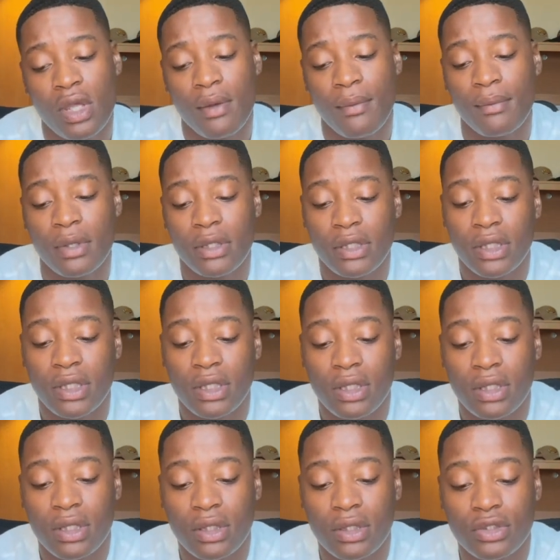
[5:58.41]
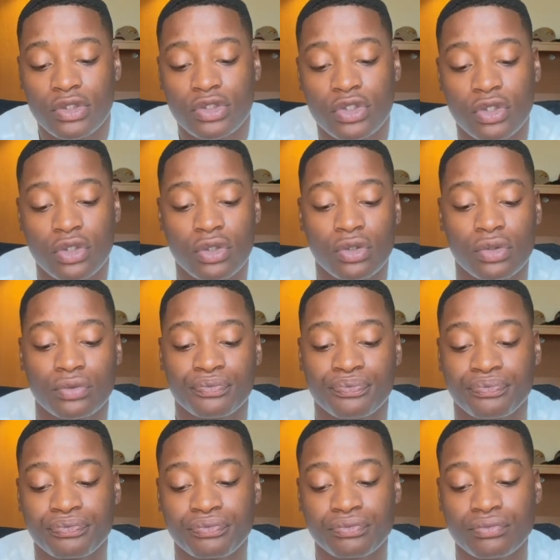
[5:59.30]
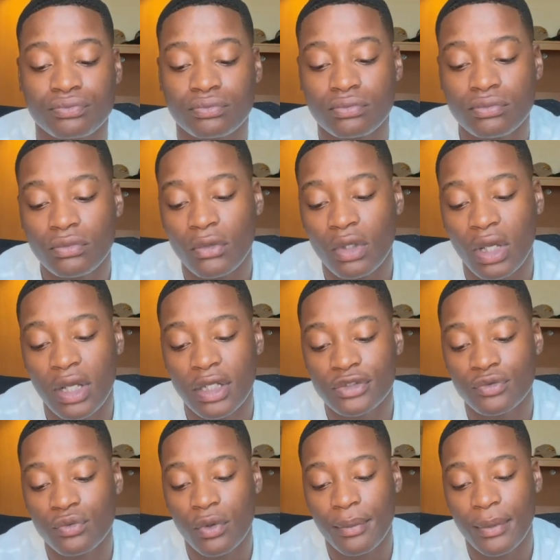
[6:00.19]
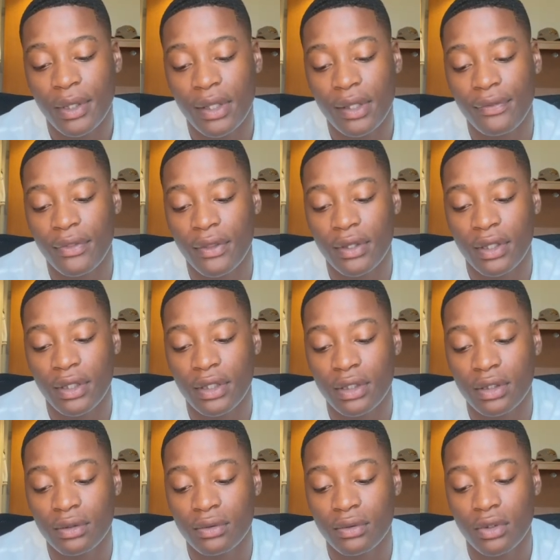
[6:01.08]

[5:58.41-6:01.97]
But yeah, so that's one main thing.